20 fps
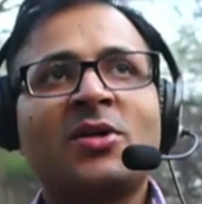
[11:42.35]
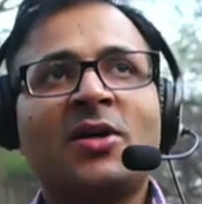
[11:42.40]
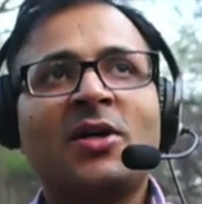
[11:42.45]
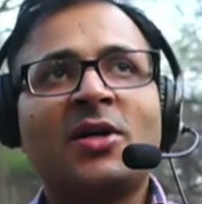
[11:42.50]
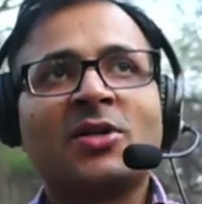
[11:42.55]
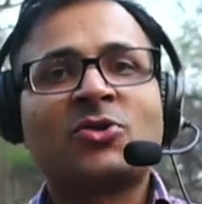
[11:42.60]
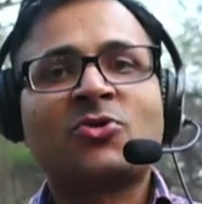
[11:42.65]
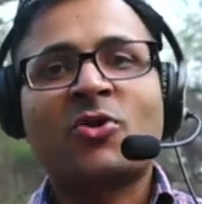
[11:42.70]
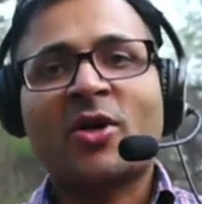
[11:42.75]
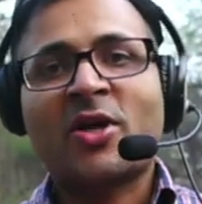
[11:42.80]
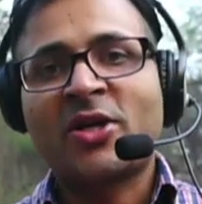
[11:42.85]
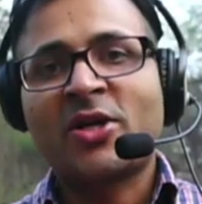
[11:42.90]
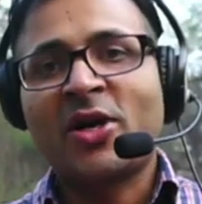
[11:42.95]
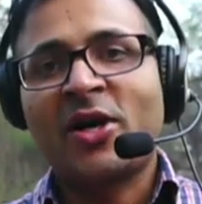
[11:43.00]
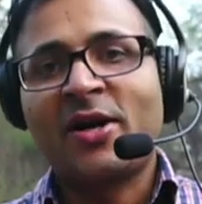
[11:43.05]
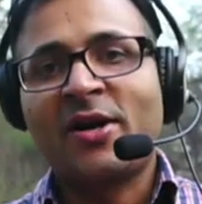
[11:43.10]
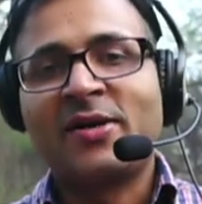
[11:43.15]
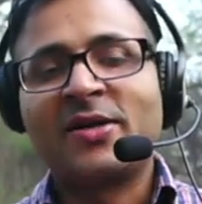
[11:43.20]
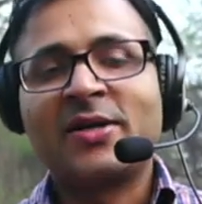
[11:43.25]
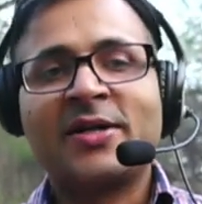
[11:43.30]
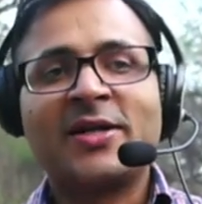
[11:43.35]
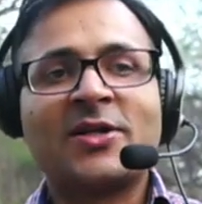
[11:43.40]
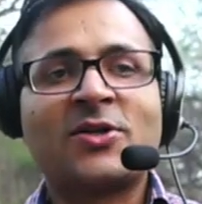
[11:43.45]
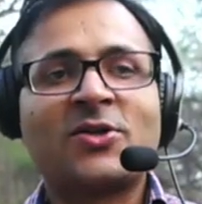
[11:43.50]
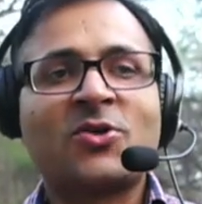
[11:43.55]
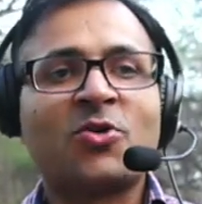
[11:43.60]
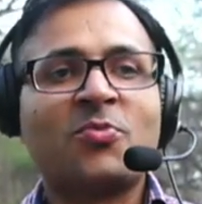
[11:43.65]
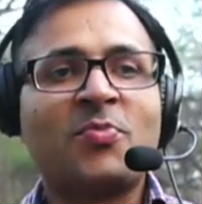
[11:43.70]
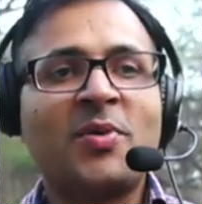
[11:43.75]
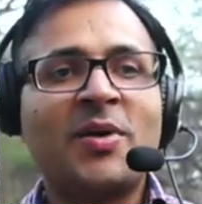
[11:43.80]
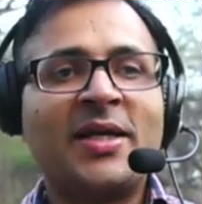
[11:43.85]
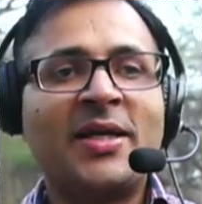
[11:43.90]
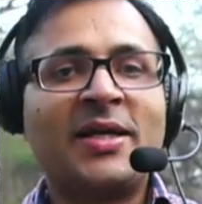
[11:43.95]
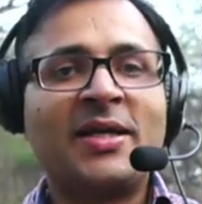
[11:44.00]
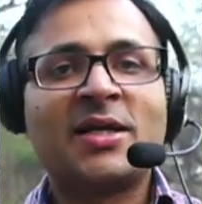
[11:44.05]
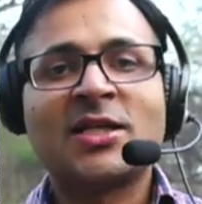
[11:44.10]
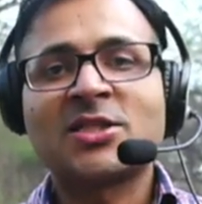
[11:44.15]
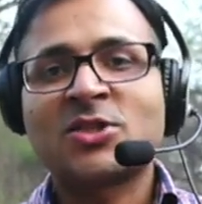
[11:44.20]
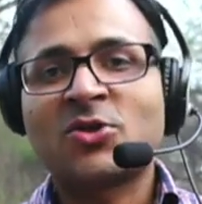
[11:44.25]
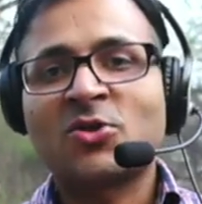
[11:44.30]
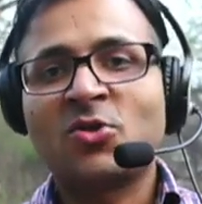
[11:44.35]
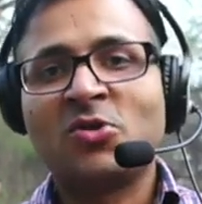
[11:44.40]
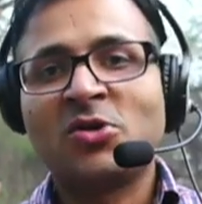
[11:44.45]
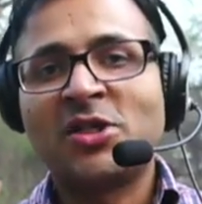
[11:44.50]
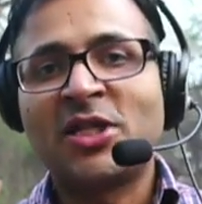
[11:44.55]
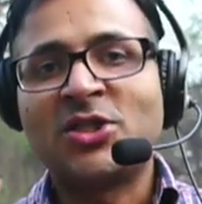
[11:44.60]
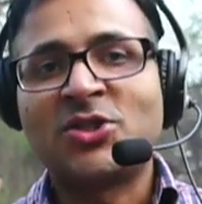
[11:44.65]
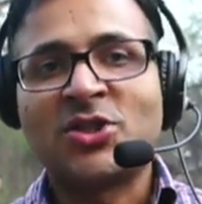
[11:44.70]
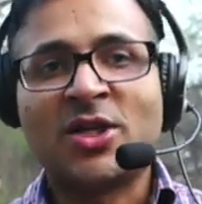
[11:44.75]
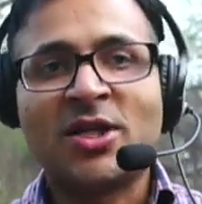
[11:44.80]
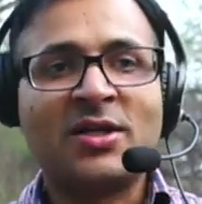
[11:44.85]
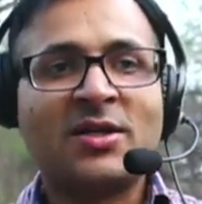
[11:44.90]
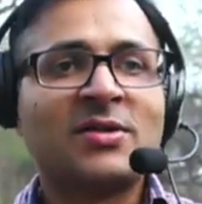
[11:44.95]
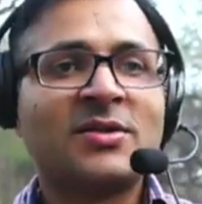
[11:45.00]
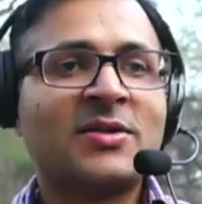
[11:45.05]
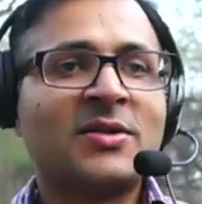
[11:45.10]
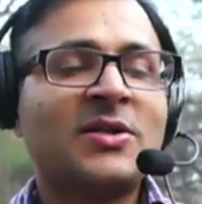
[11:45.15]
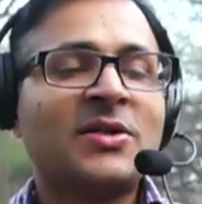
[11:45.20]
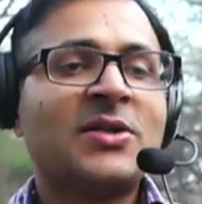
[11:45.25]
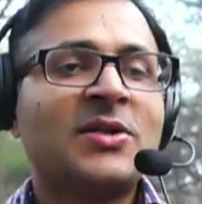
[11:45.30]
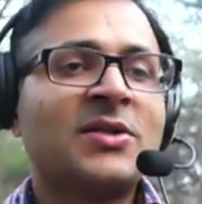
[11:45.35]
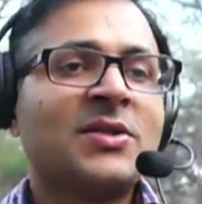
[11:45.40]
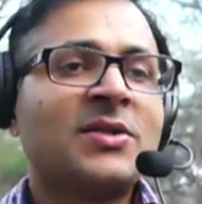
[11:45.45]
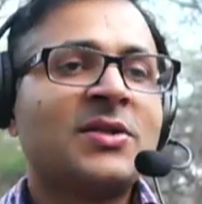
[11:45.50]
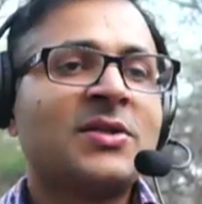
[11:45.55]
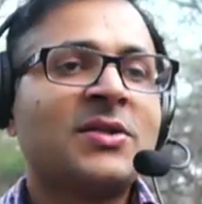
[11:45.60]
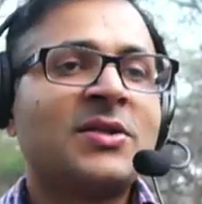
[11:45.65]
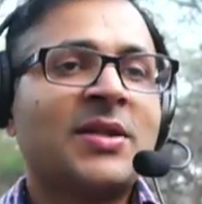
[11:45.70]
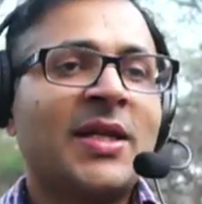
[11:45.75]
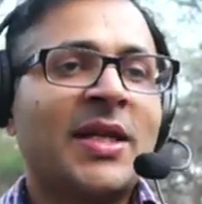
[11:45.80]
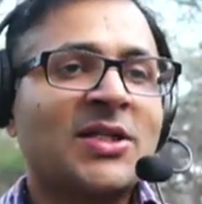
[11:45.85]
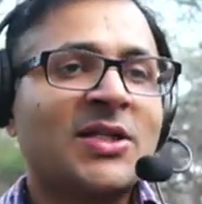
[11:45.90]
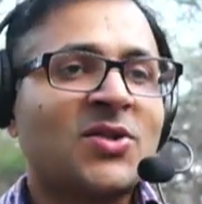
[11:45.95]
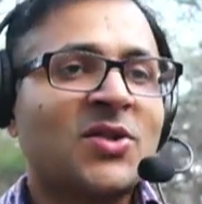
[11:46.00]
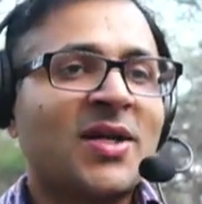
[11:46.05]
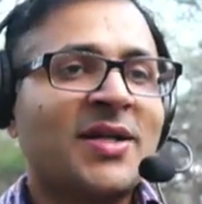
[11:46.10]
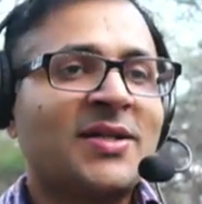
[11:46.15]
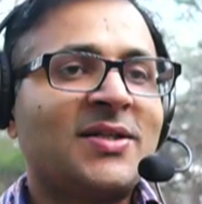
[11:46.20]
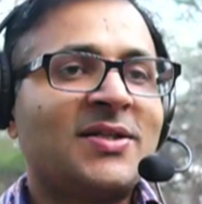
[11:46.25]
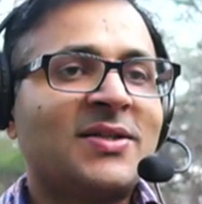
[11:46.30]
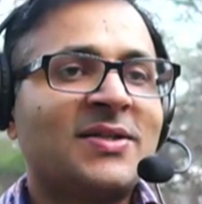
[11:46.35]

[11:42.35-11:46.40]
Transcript: truck yard. It could be a school teacher. Next slide.